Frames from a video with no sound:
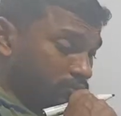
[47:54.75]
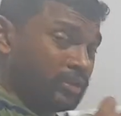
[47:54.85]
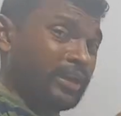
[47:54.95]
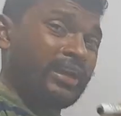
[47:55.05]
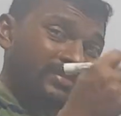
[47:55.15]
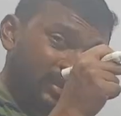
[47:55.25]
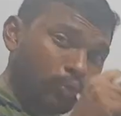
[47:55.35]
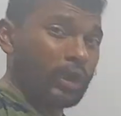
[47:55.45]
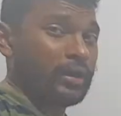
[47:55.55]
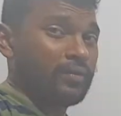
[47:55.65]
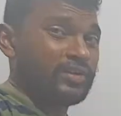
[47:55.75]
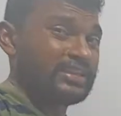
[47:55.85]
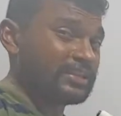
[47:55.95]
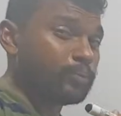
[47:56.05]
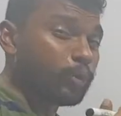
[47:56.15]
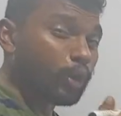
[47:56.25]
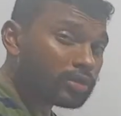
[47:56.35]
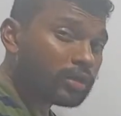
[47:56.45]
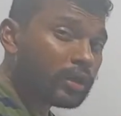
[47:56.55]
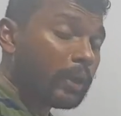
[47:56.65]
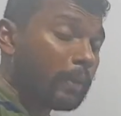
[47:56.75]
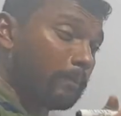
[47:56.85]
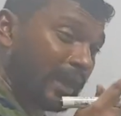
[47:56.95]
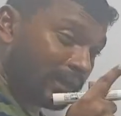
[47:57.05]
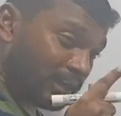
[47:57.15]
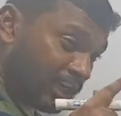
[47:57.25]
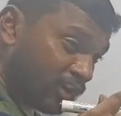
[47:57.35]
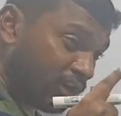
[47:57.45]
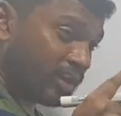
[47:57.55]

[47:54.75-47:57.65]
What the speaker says: It is the one which has both magnitude and